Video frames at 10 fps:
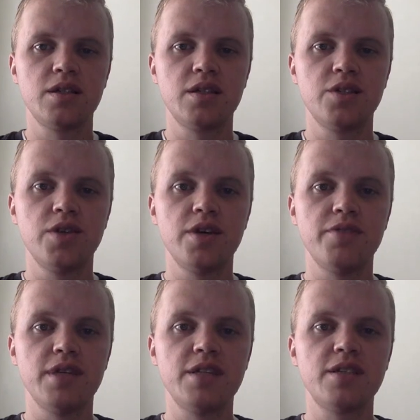ready for
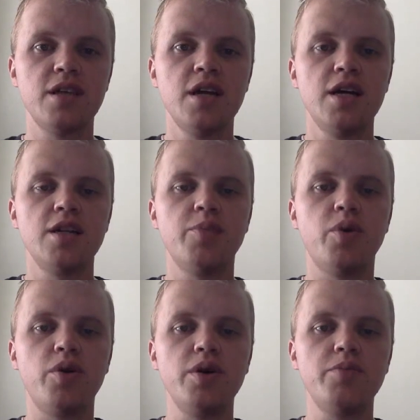this?
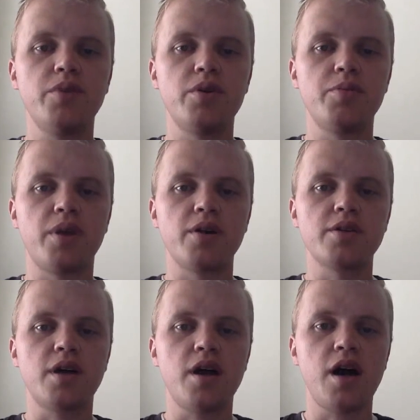Napoleon Bonaparte's
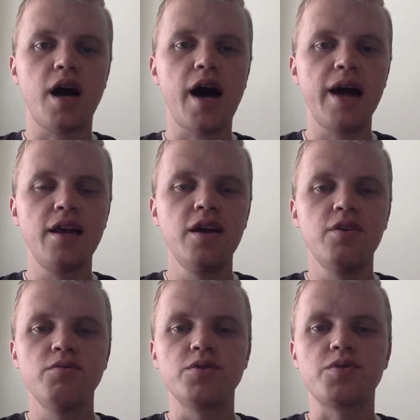height
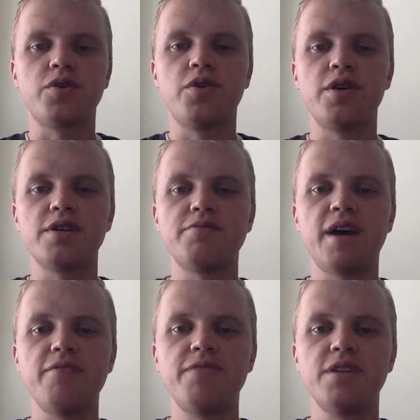was recorded as
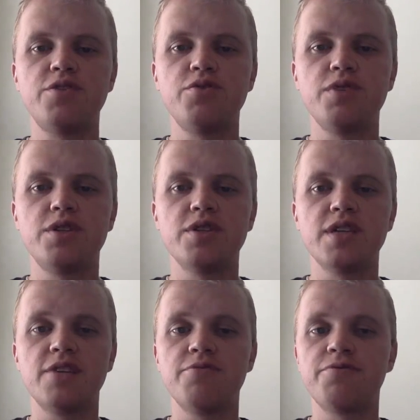5 feet 2 inches
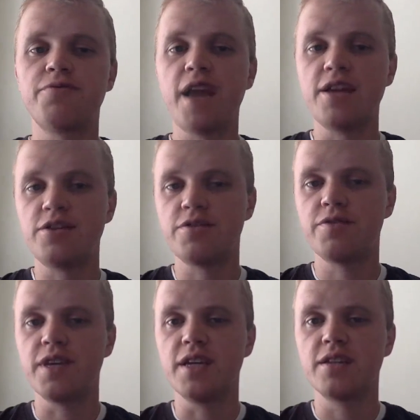in French
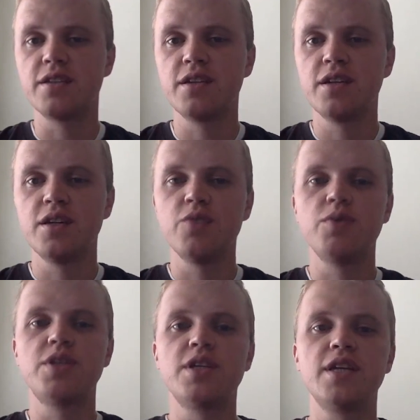feet,
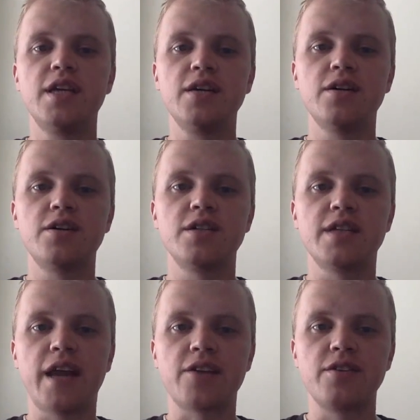which in English is
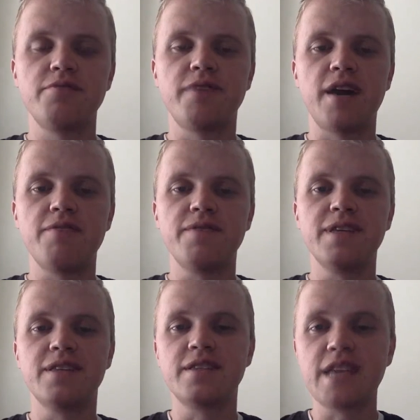actually 5 feet
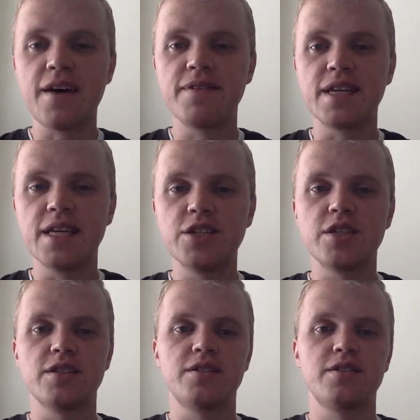7
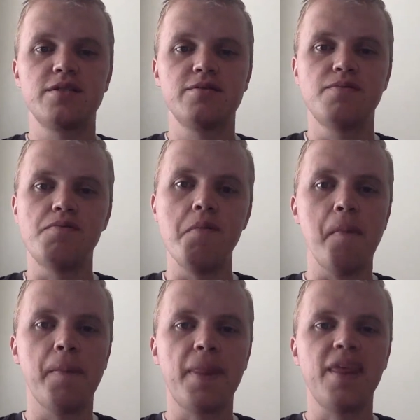inches.
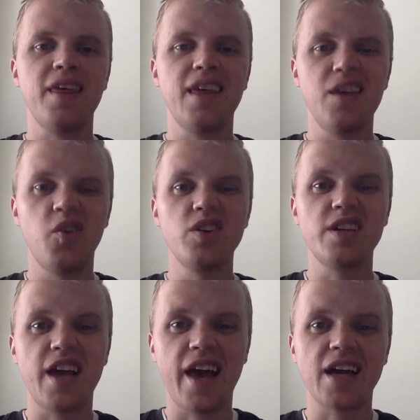He
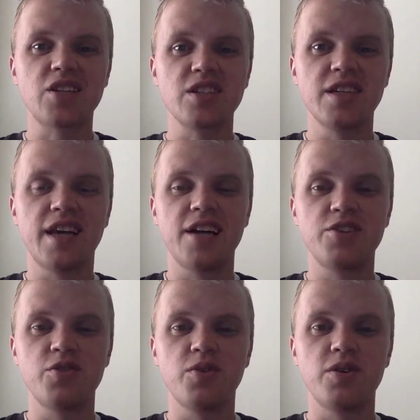wasn't actually that
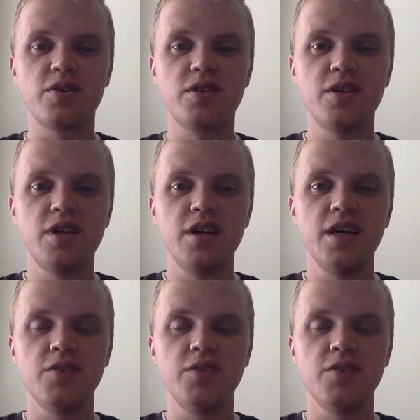short. He